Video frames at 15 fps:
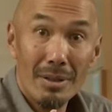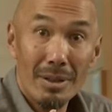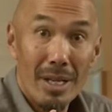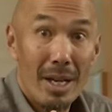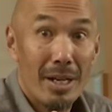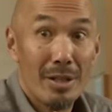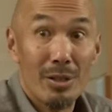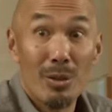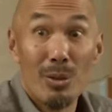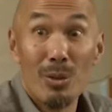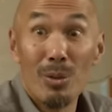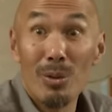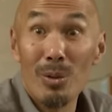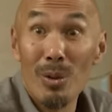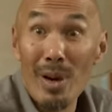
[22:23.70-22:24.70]
that is
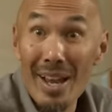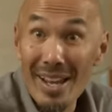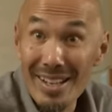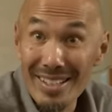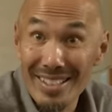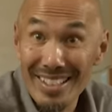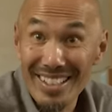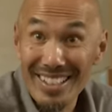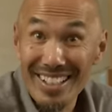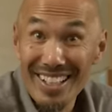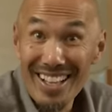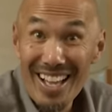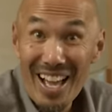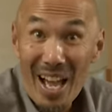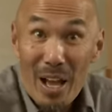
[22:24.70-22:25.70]
crazy.
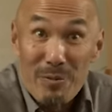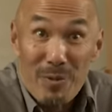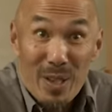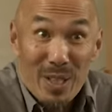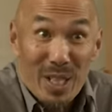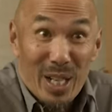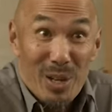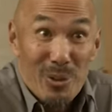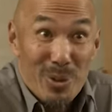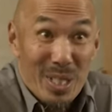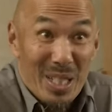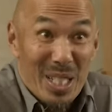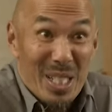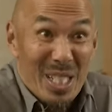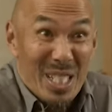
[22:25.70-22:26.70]
I felt like I was
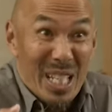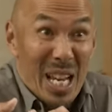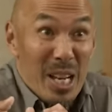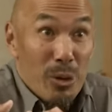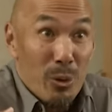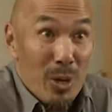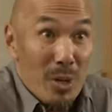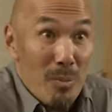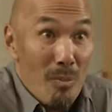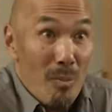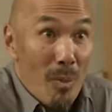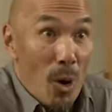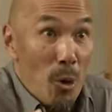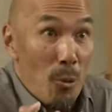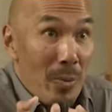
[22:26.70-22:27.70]
in the sacred
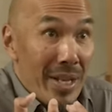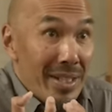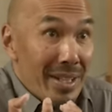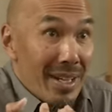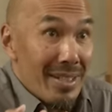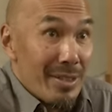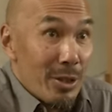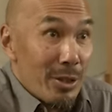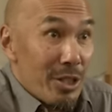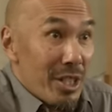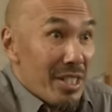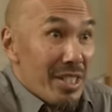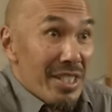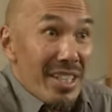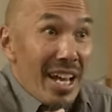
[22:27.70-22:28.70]
moment as they're
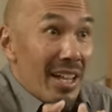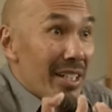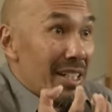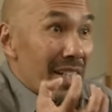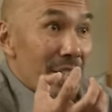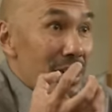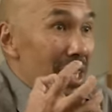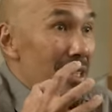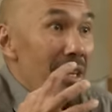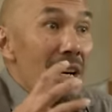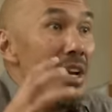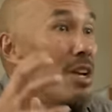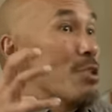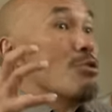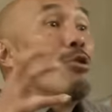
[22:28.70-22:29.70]
just telling each other,
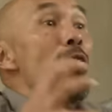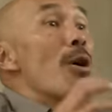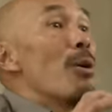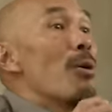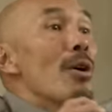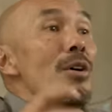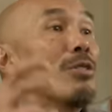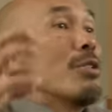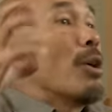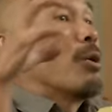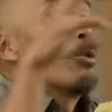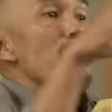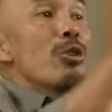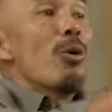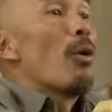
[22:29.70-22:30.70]
no,
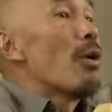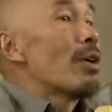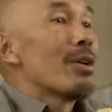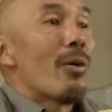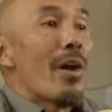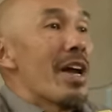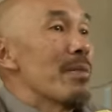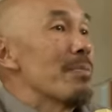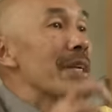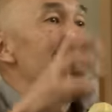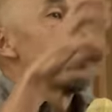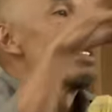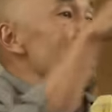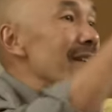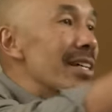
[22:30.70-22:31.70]
no, you're great
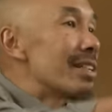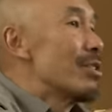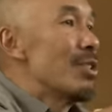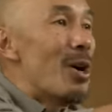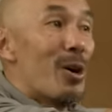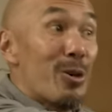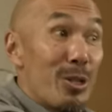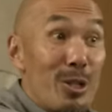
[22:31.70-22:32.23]
because of this. No,